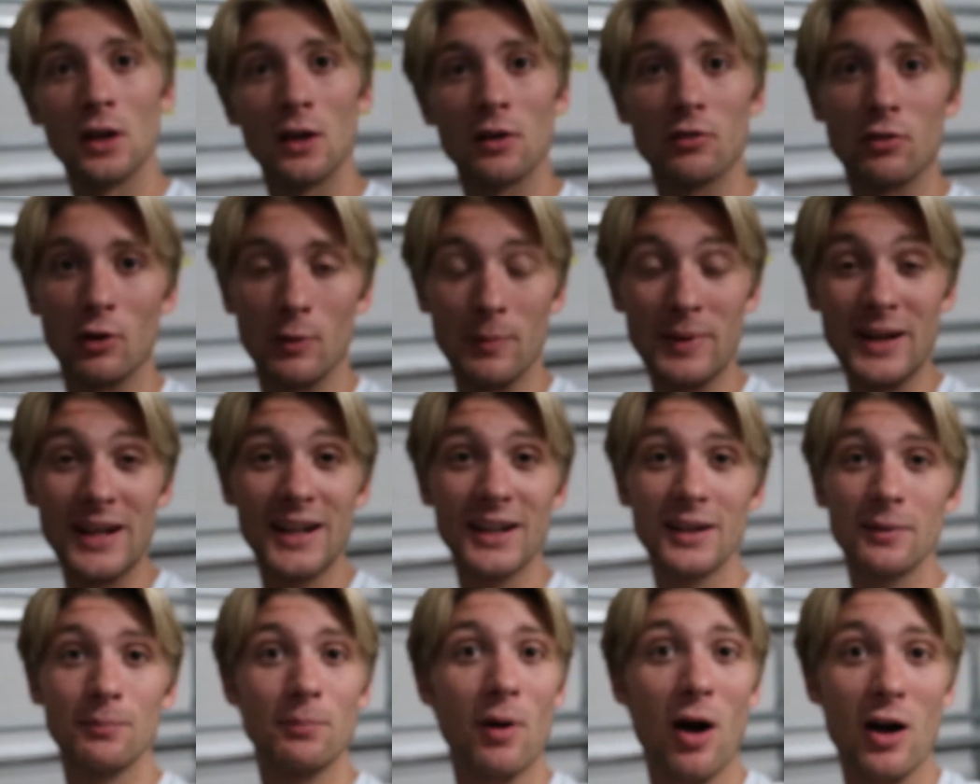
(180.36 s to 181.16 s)
for
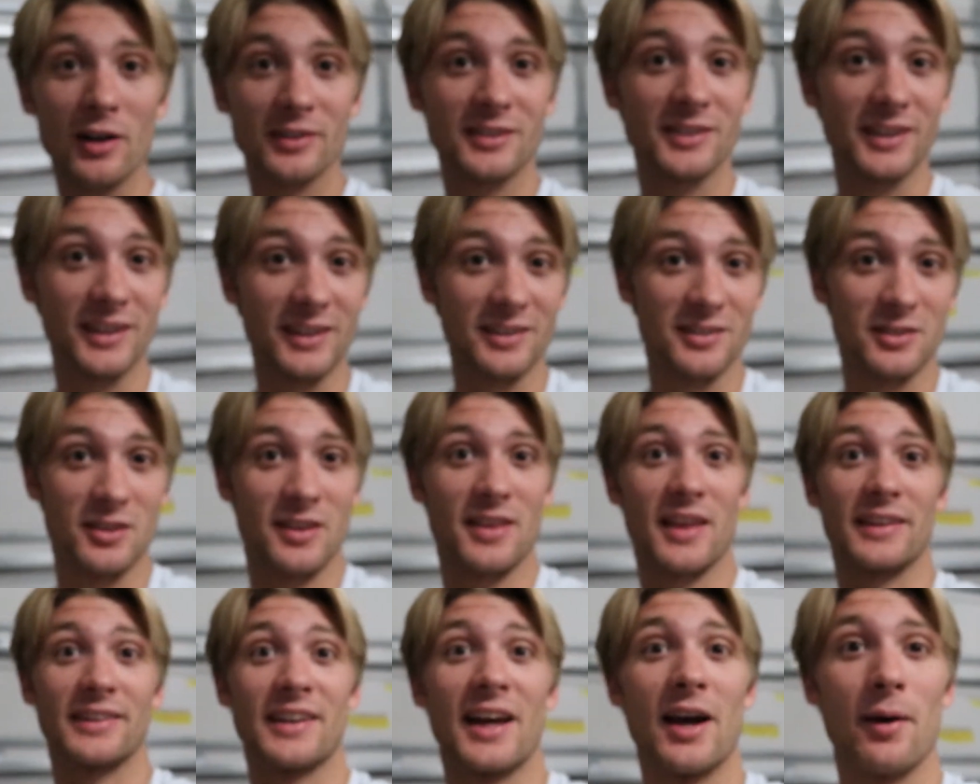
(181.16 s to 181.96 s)
me, boxing is the
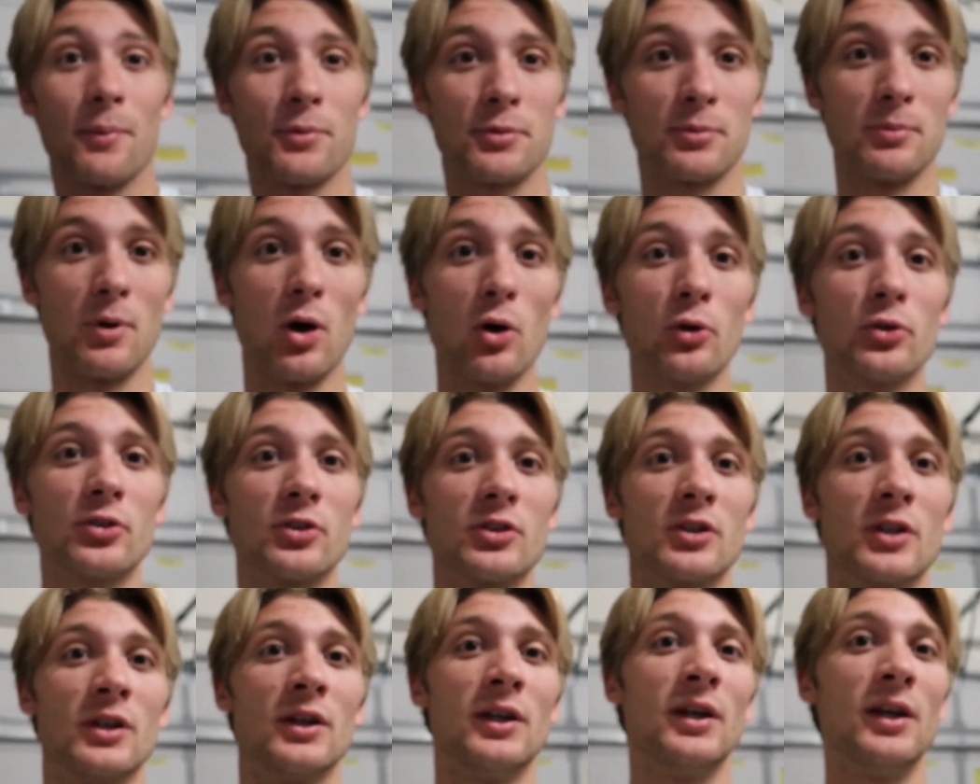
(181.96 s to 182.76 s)
thing that helps
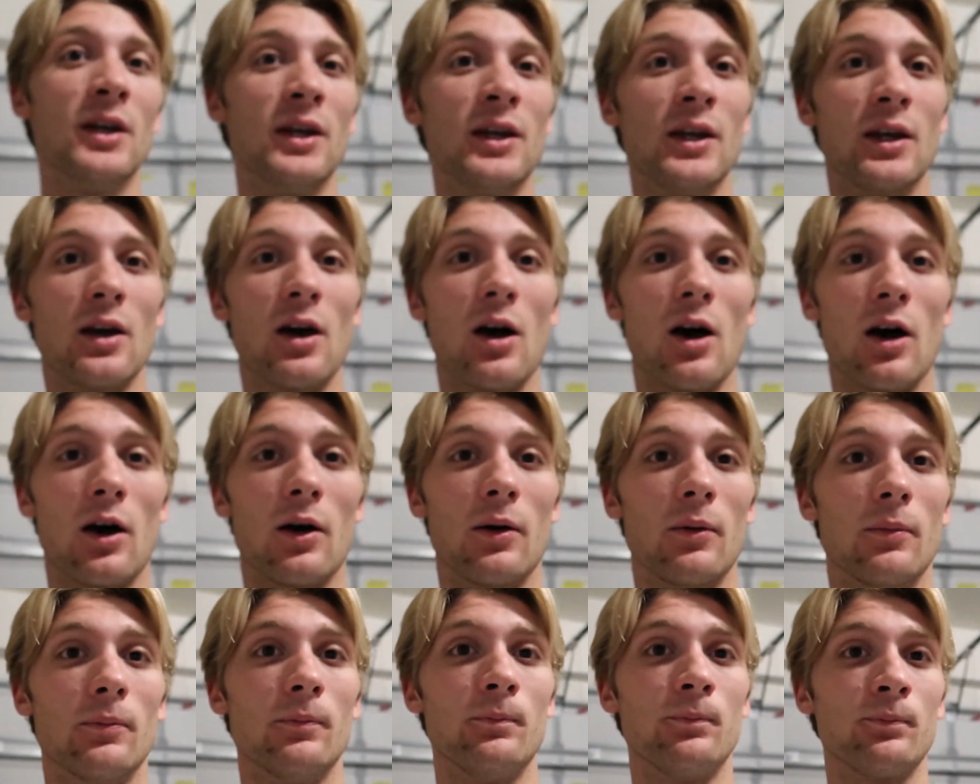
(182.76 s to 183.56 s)
most.
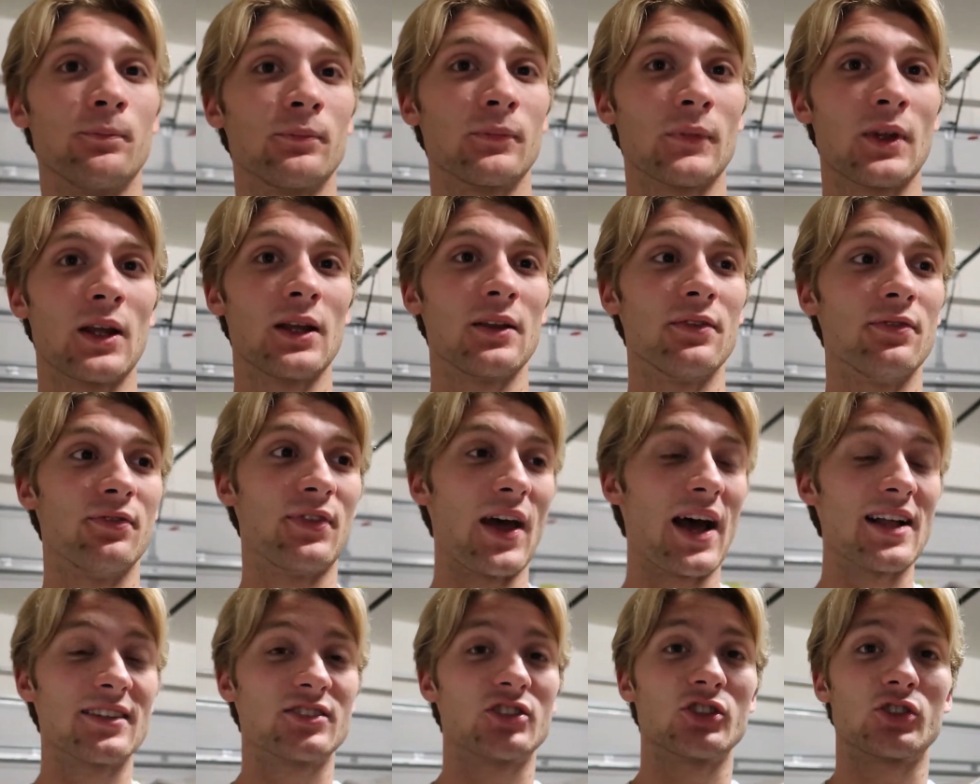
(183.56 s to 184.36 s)
Um,
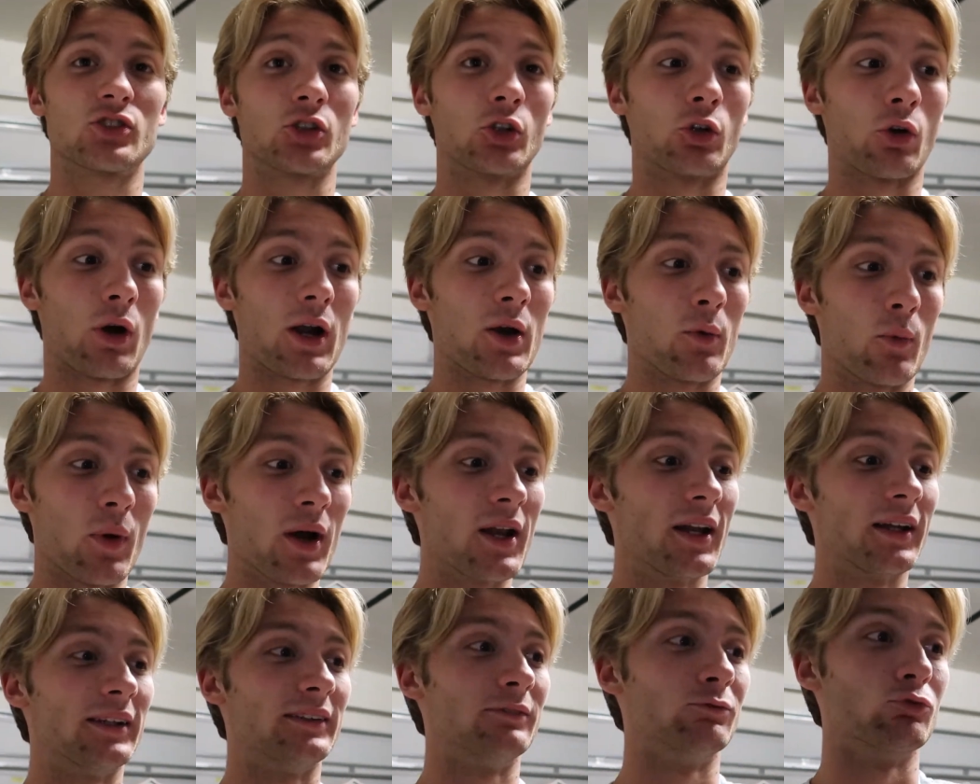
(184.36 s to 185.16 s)
that's just a great
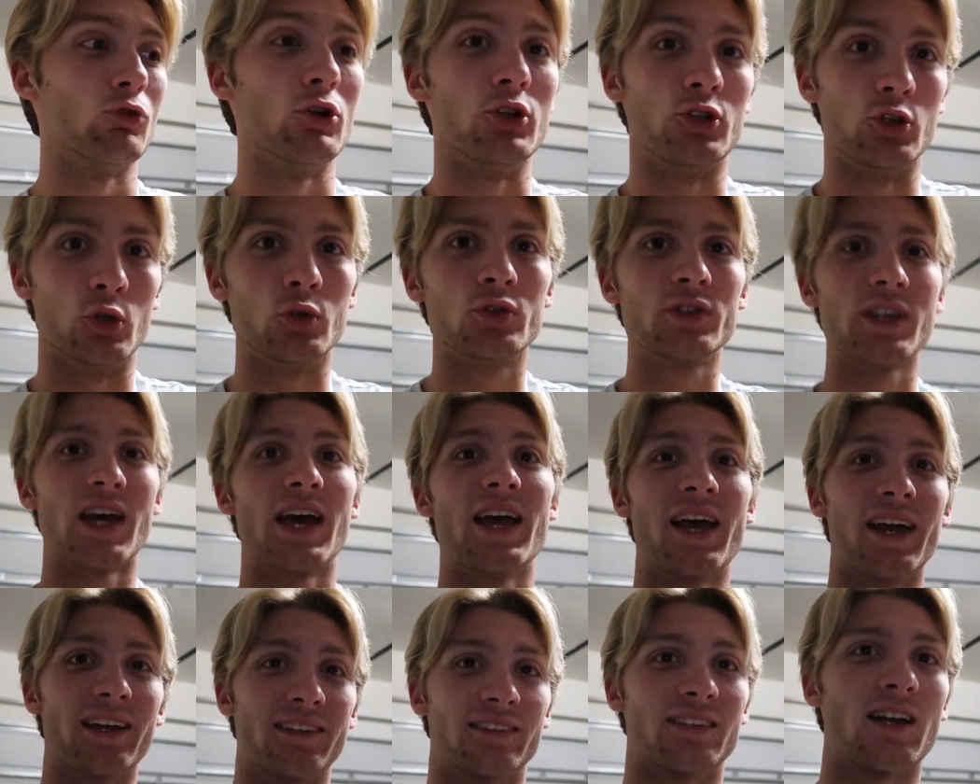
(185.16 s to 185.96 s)
way to reduce
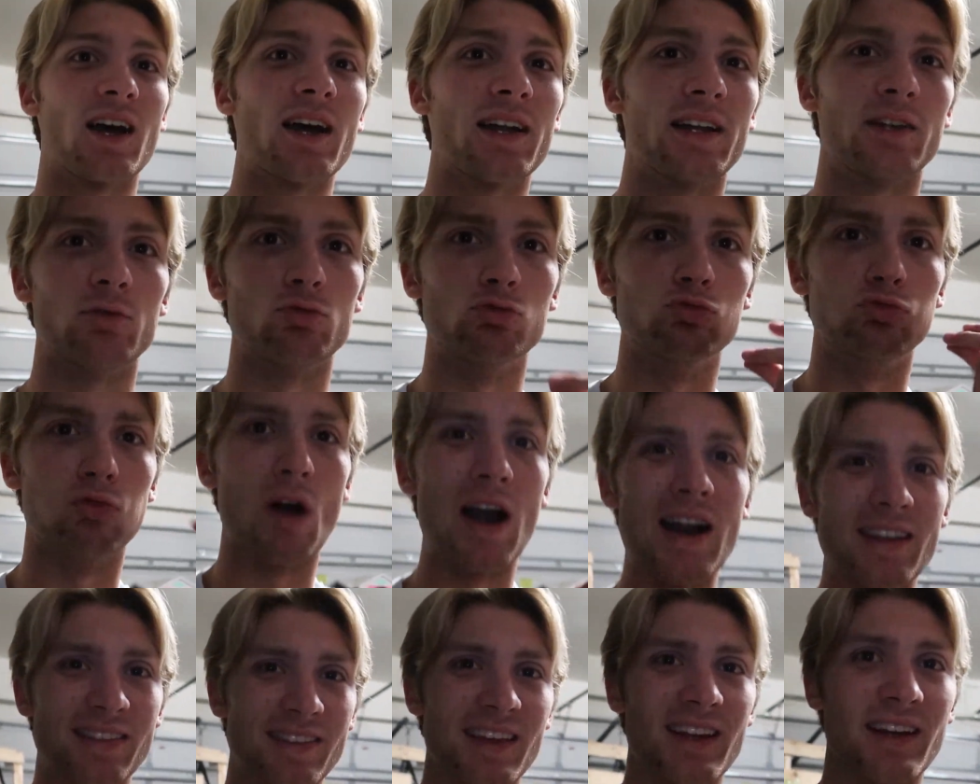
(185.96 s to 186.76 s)
that anxiety
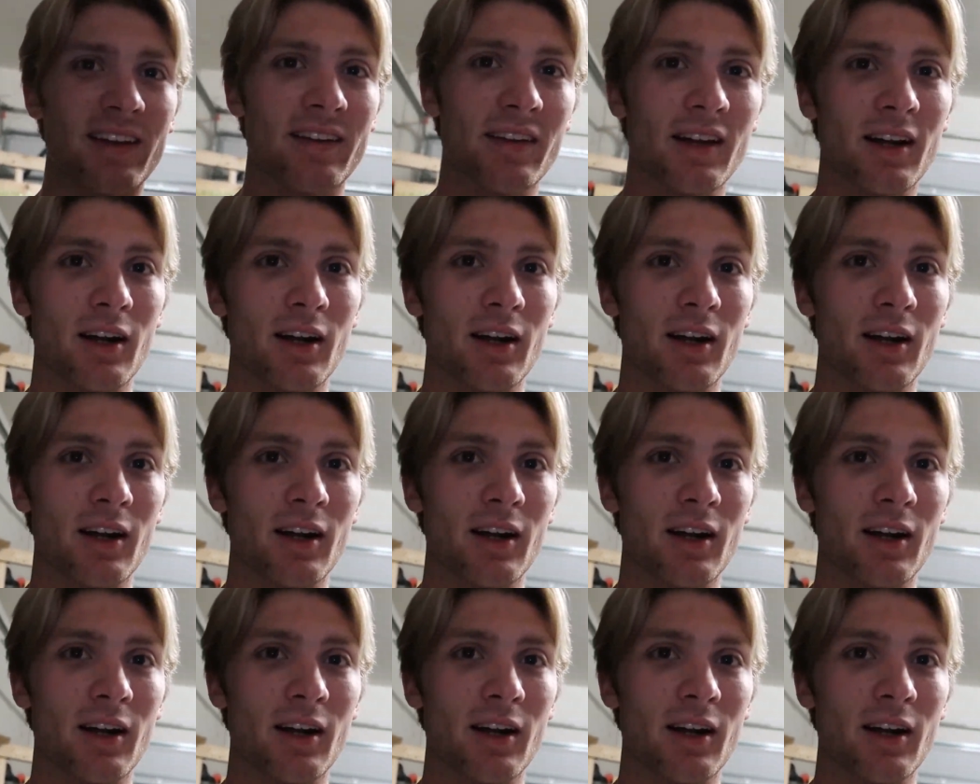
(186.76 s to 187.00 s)
right then and